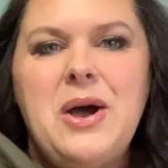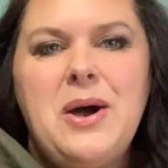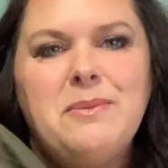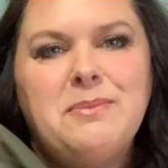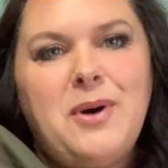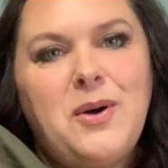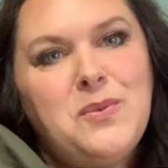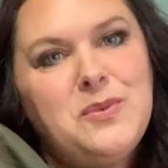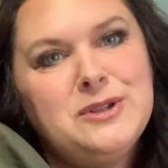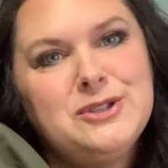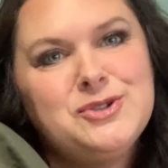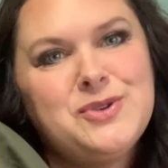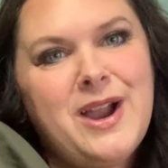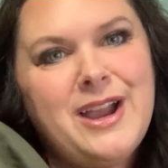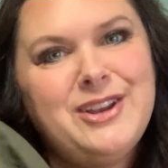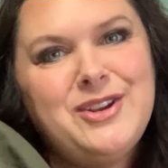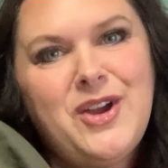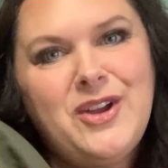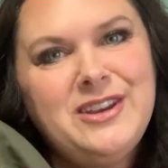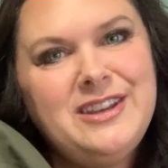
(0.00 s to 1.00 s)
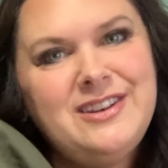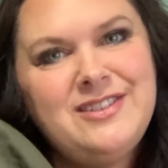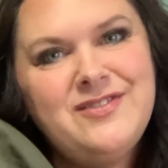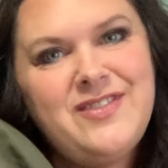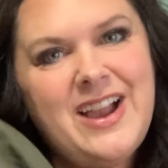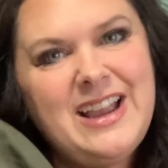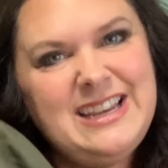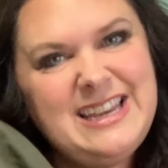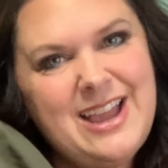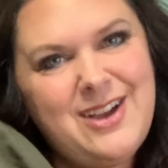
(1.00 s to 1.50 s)
But we'll try it on and
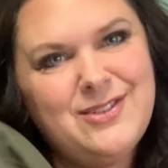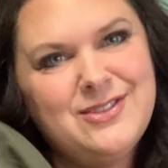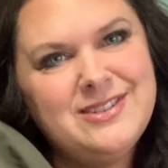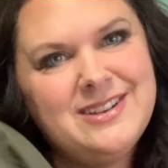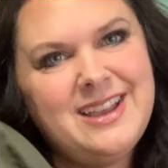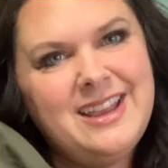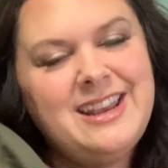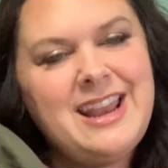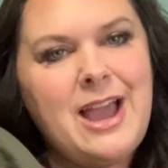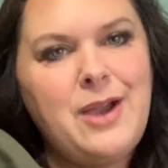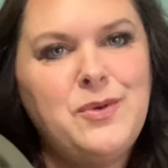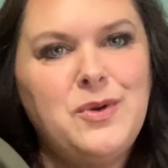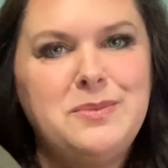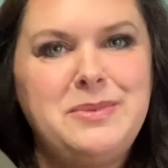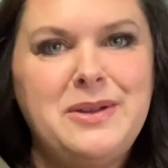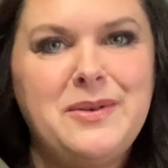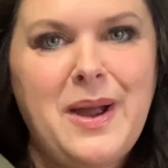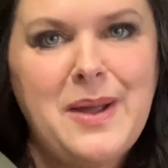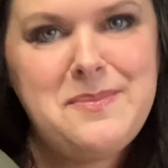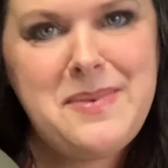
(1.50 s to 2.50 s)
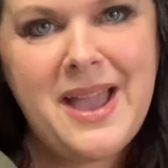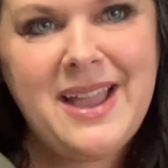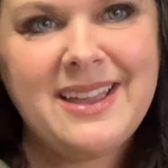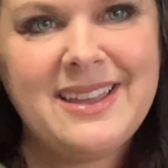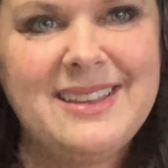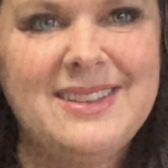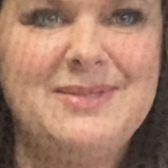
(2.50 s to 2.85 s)
find out, and I will be right back.